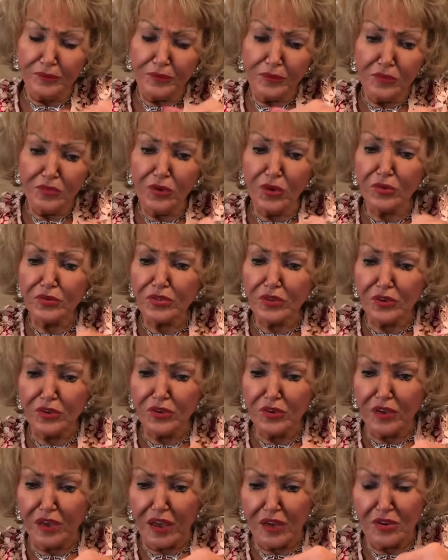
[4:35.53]
Know that you
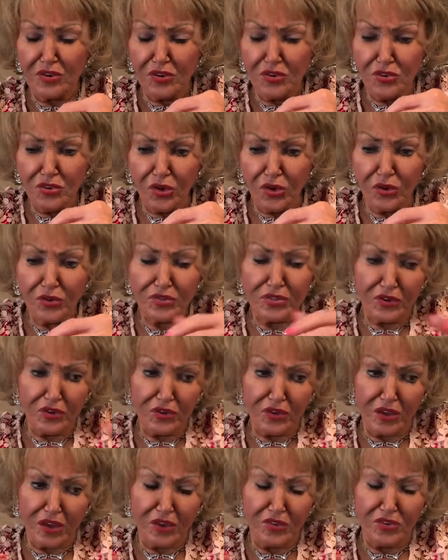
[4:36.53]
can.
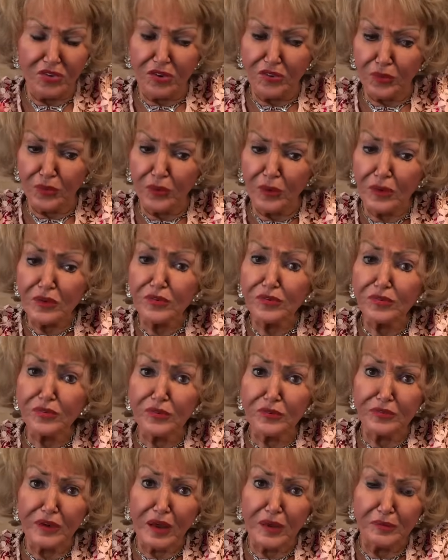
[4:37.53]
You have a wonderful
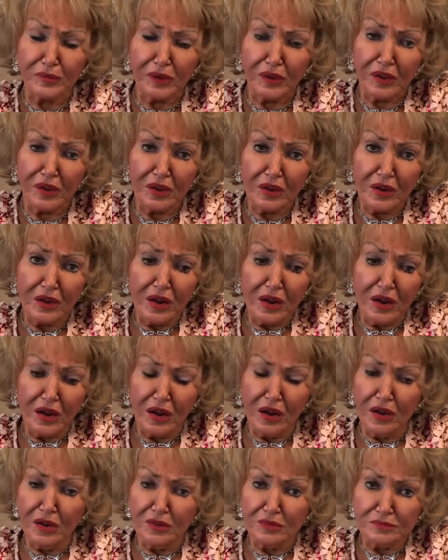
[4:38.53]
family.
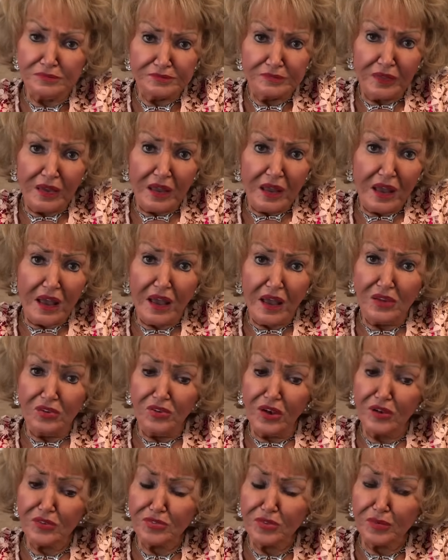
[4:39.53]
And you
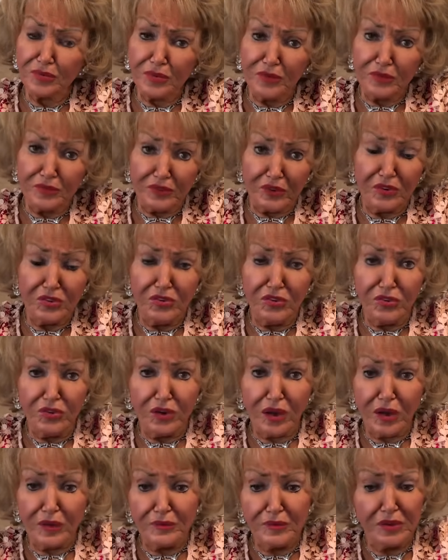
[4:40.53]
have something very new
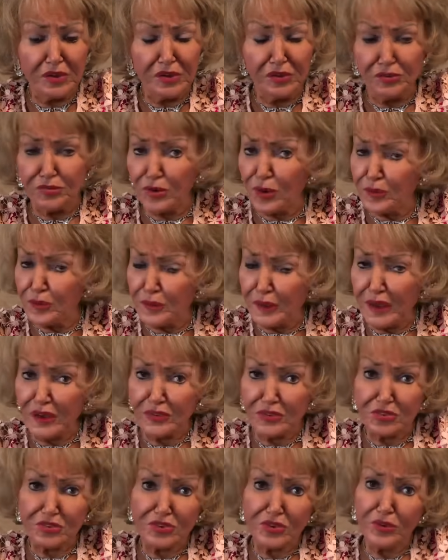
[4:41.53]
coming in, a
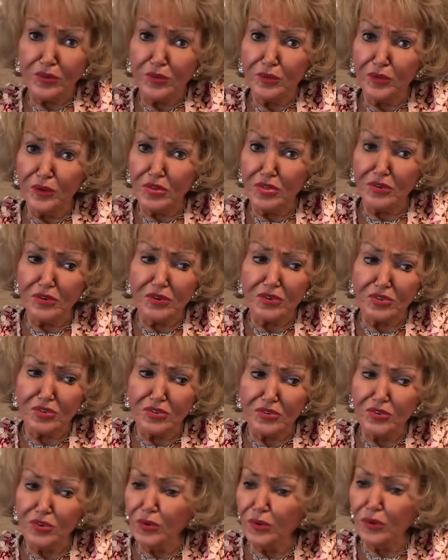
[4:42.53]
romance, whether it's
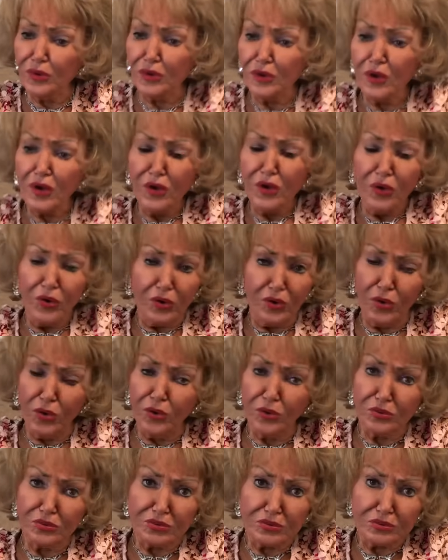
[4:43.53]
new or
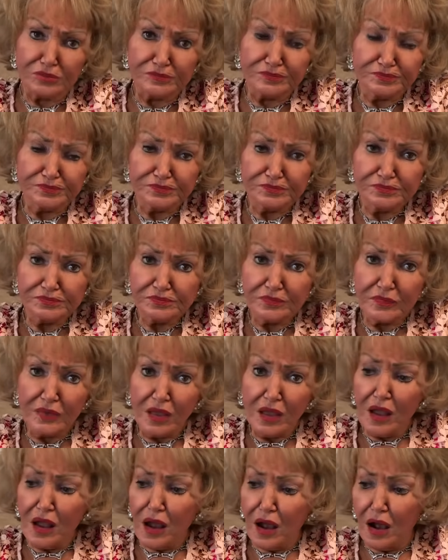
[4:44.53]
old.
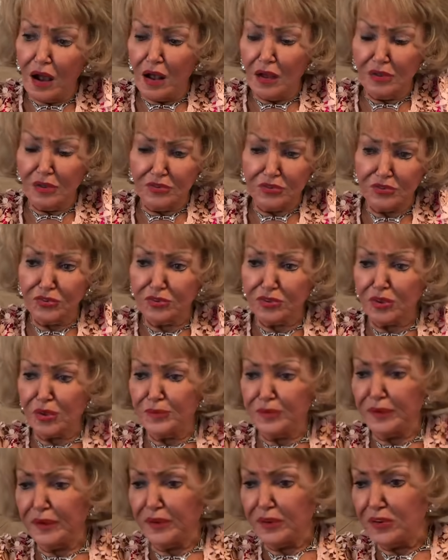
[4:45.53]
Sue's going to
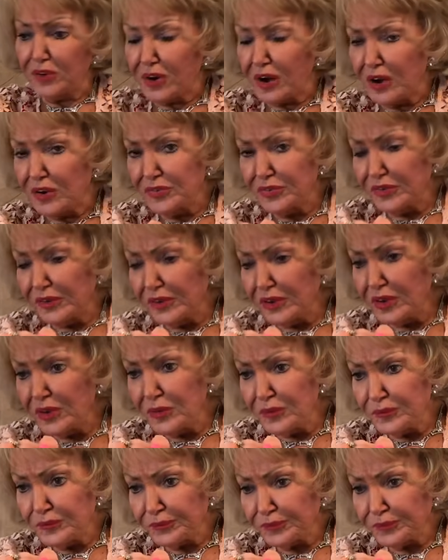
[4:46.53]
pick your card for you.